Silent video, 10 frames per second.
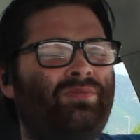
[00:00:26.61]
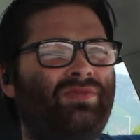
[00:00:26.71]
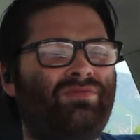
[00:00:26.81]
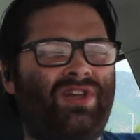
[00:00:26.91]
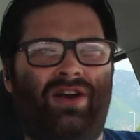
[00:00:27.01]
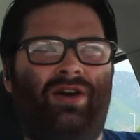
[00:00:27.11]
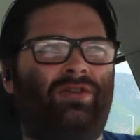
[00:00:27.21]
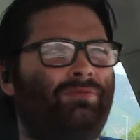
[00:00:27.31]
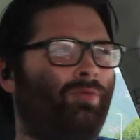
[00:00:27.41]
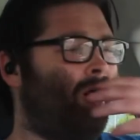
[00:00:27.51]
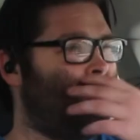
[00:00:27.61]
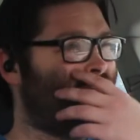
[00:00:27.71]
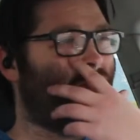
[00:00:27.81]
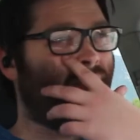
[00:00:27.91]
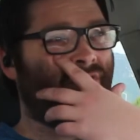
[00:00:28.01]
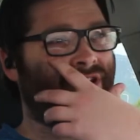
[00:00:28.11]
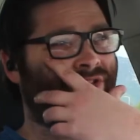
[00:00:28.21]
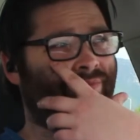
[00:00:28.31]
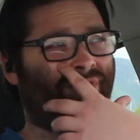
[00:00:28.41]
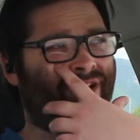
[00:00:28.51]
you know, watching
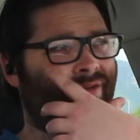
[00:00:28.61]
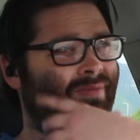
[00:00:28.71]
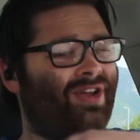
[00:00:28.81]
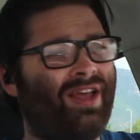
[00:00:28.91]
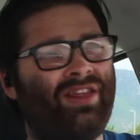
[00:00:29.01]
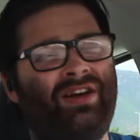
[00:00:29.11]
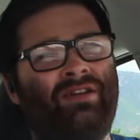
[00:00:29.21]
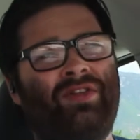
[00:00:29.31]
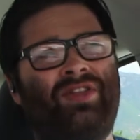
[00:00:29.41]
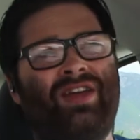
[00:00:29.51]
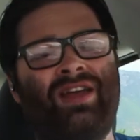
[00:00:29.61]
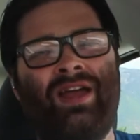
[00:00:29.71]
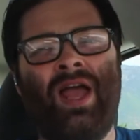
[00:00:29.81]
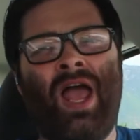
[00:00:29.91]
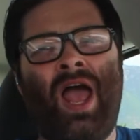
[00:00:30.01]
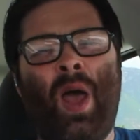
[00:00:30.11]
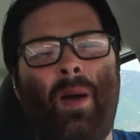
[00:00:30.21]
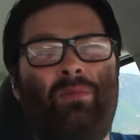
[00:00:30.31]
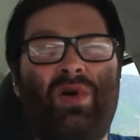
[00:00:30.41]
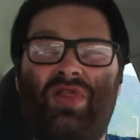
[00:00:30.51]
movies and putting them together and everything.
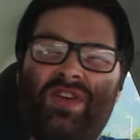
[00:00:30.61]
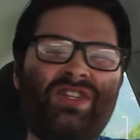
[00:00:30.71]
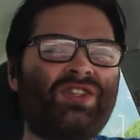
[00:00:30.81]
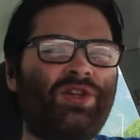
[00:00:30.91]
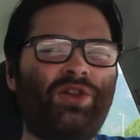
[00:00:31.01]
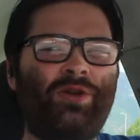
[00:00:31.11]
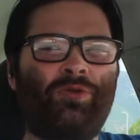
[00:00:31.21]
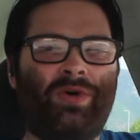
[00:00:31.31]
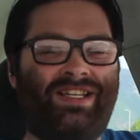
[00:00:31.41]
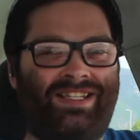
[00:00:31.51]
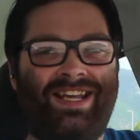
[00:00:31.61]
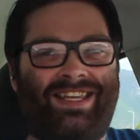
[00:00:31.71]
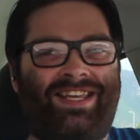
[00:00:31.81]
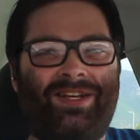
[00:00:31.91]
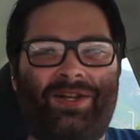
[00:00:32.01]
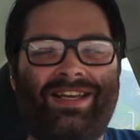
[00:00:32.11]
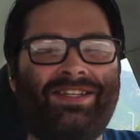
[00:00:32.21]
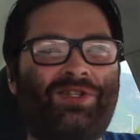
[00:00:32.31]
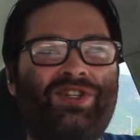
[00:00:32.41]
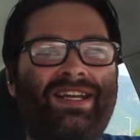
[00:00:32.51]
But this is a little
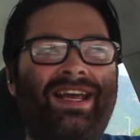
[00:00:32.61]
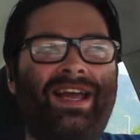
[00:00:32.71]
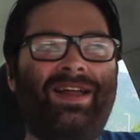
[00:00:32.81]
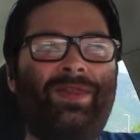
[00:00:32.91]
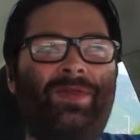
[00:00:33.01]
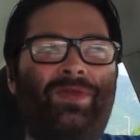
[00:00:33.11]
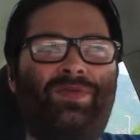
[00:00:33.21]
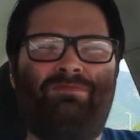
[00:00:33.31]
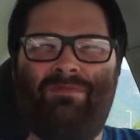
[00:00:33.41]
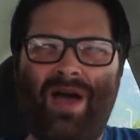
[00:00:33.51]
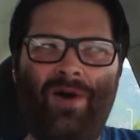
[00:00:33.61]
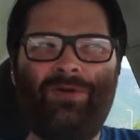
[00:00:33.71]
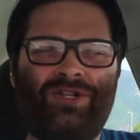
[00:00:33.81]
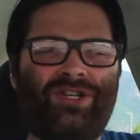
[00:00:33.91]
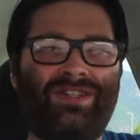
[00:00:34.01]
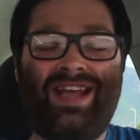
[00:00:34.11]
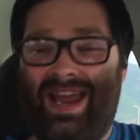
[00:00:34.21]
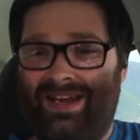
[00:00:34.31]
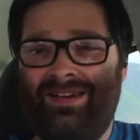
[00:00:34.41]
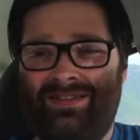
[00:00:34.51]
ridiculous. Ocean's
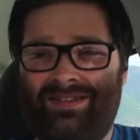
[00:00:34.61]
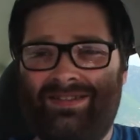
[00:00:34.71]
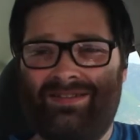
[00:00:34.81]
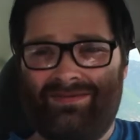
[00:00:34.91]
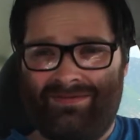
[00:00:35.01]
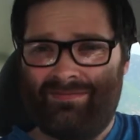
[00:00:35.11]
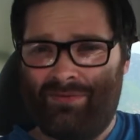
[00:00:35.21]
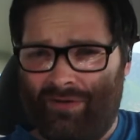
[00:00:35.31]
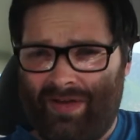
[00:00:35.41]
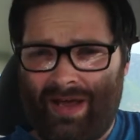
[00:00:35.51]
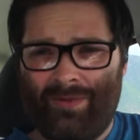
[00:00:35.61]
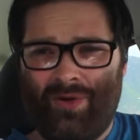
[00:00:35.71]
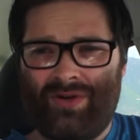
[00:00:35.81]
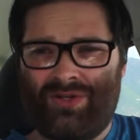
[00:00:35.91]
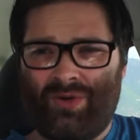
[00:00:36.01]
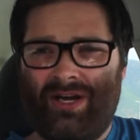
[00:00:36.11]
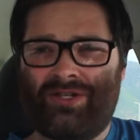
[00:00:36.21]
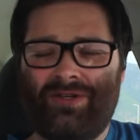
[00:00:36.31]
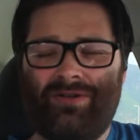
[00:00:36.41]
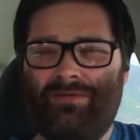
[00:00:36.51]
8, movie I'm going to
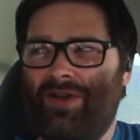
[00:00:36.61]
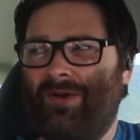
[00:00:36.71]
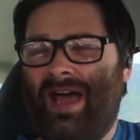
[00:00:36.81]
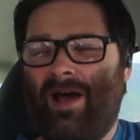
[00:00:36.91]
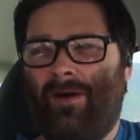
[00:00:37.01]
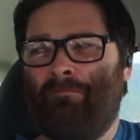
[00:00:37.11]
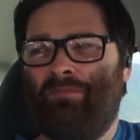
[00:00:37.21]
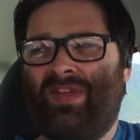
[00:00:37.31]
watch and review now,